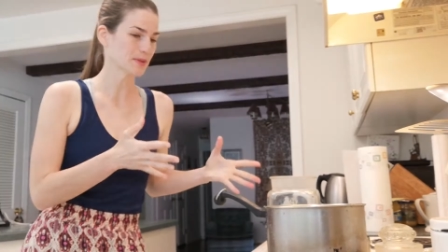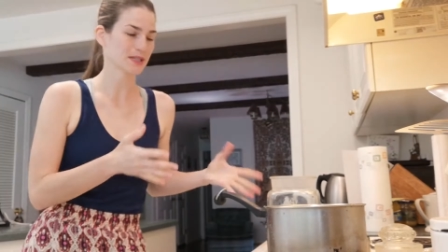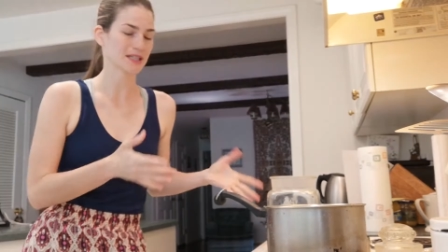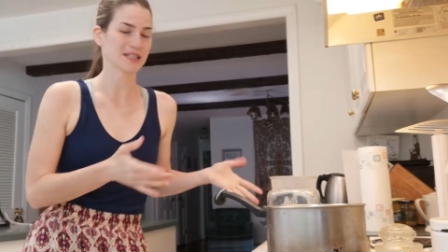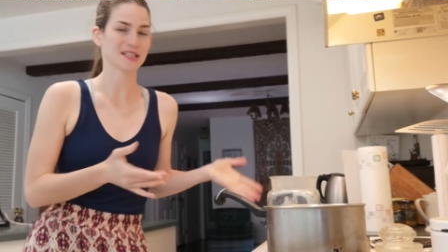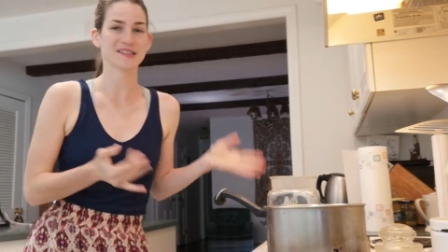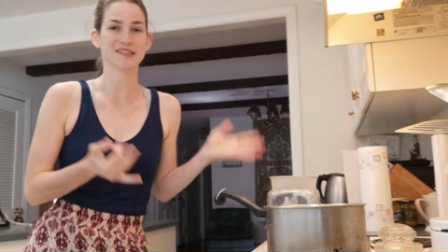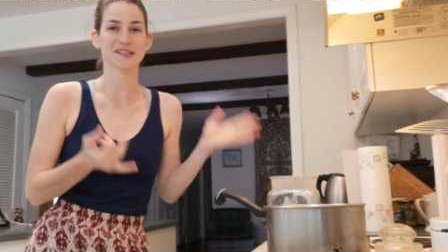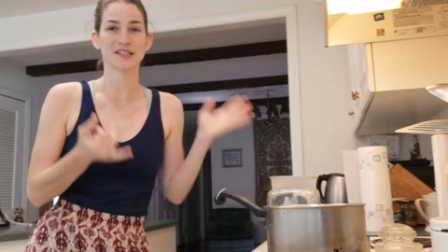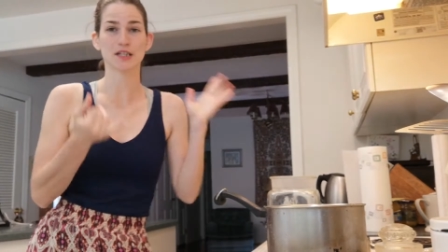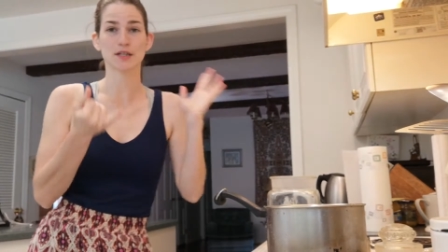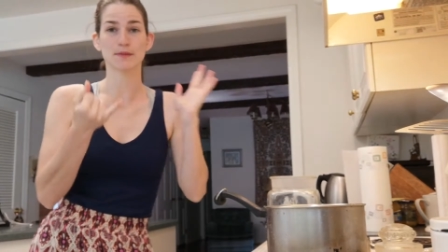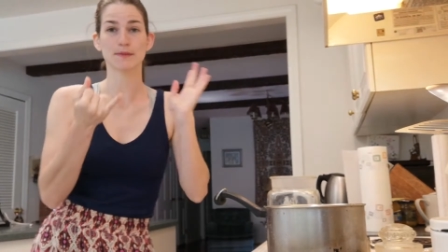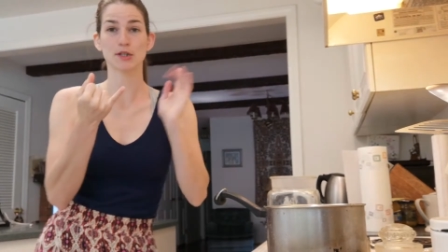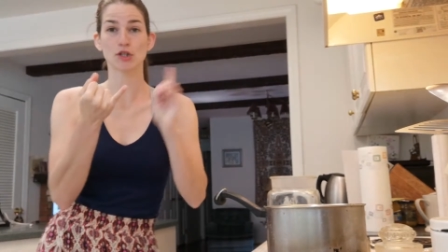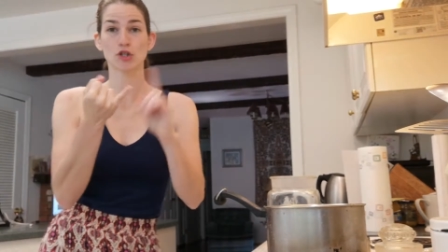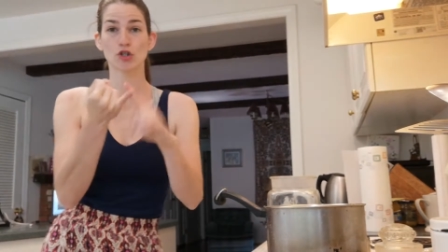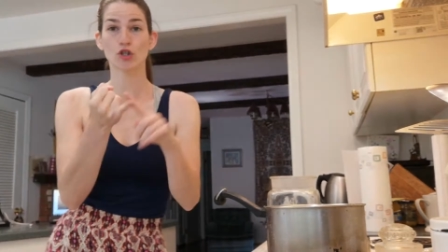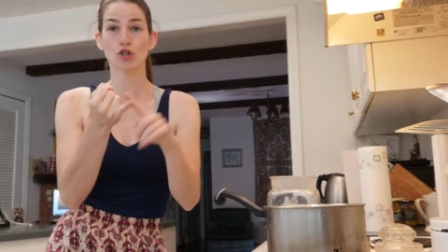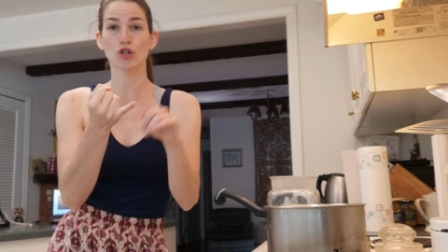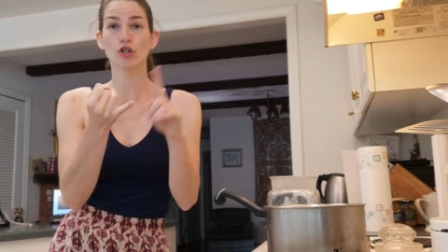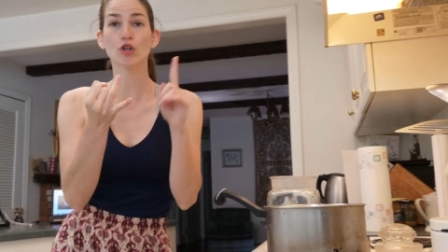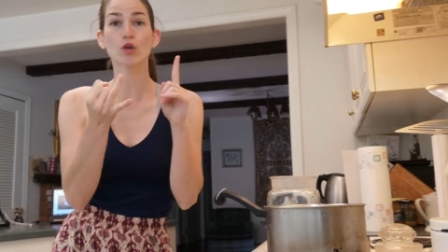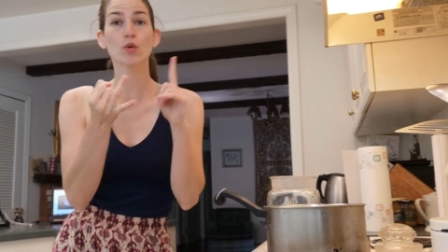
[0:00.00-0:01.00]
It's going to be
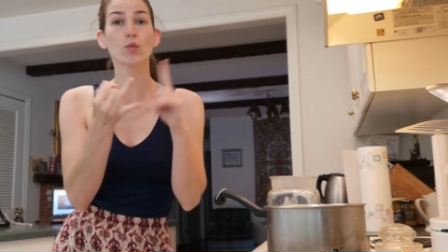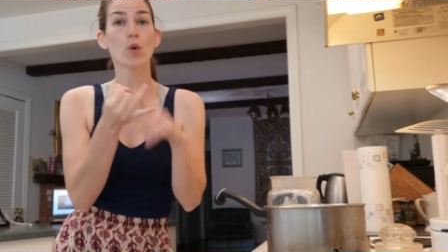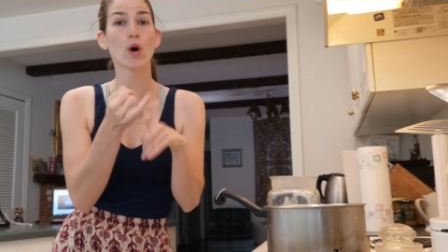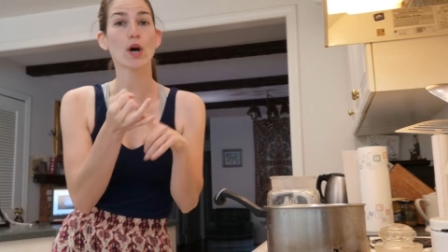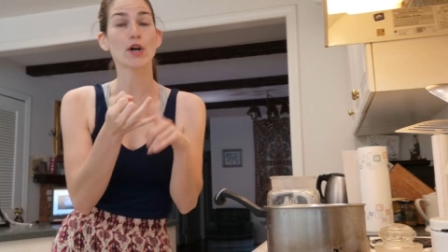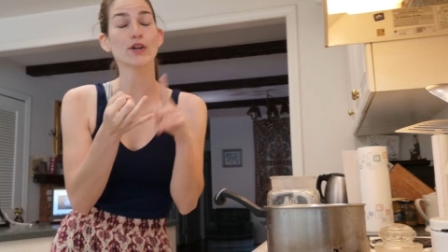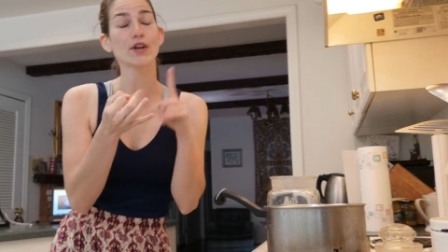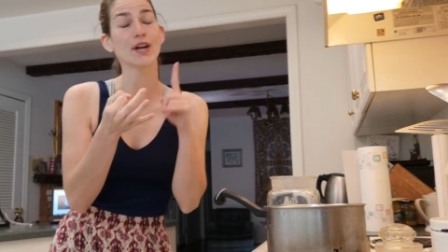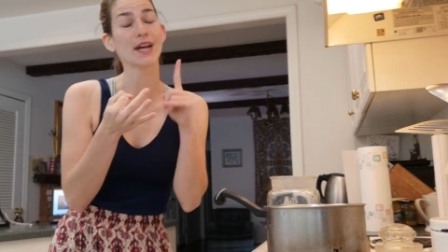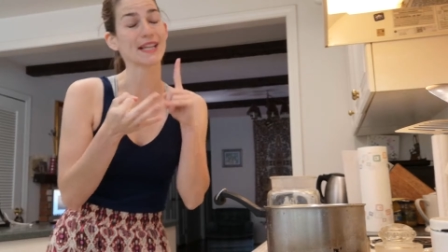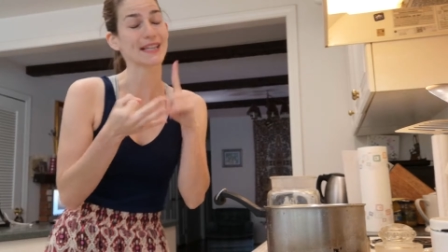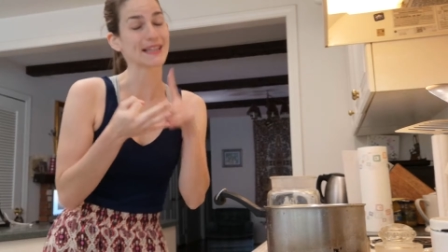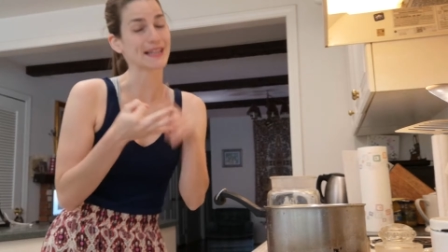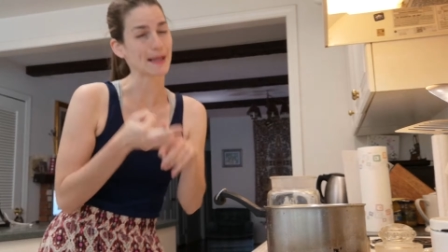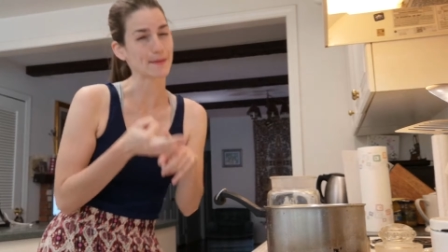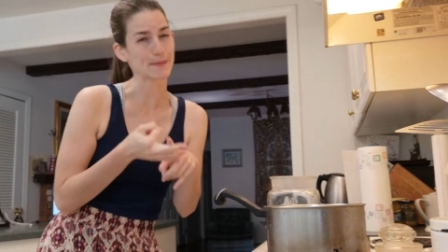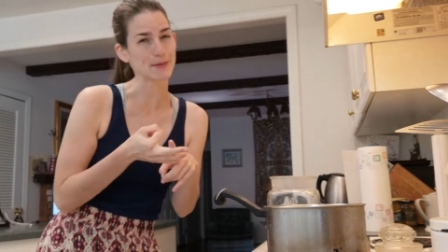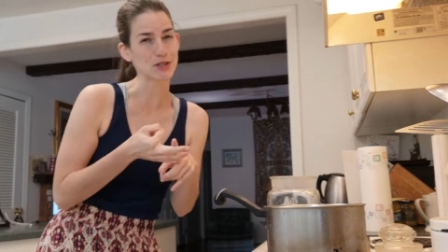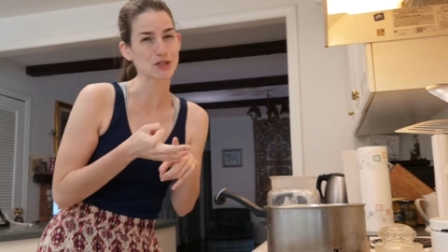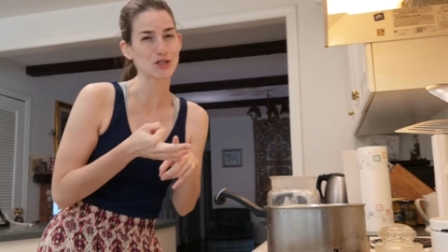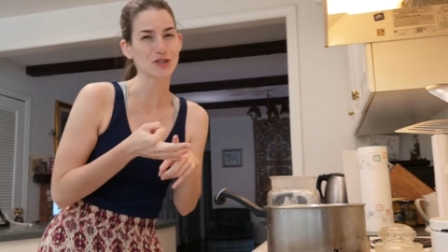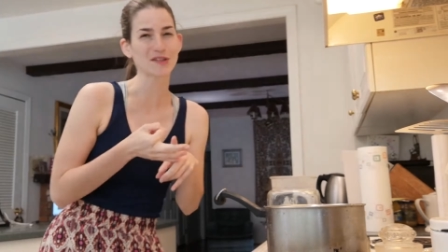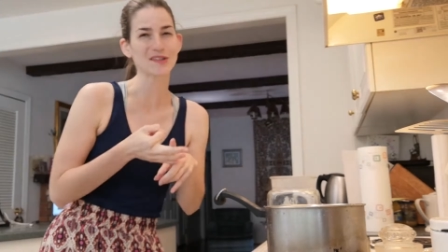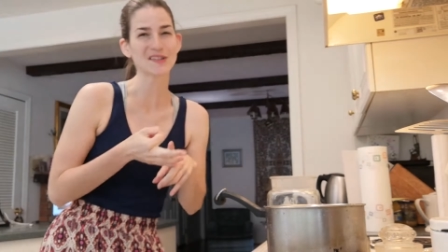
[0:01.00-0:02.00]
sugar, water, and
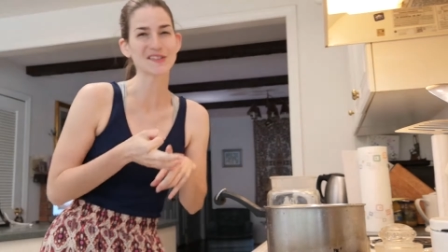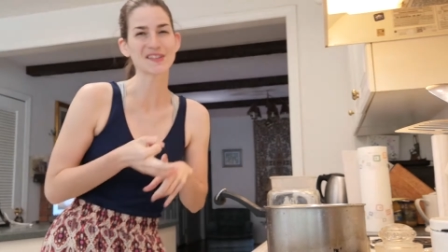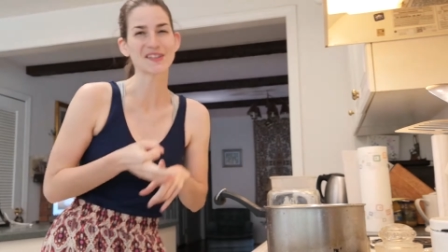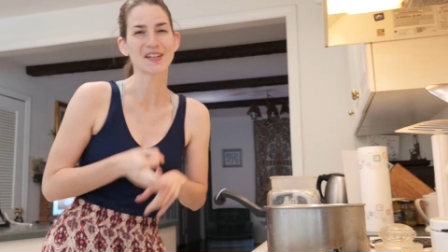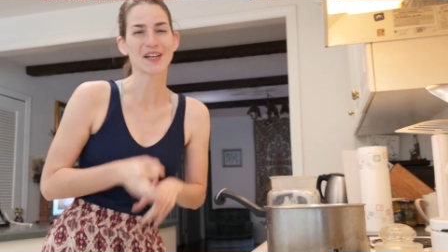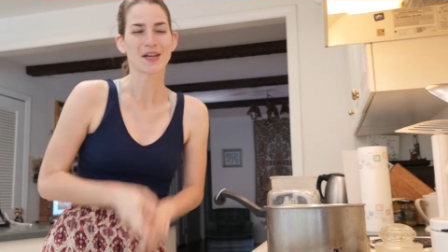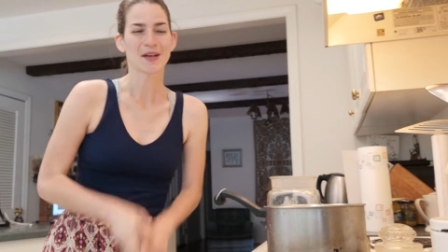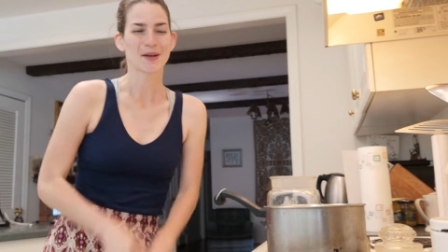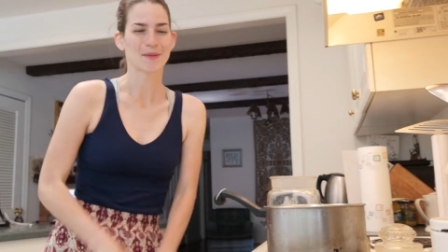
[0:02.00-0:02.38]
lemon juice.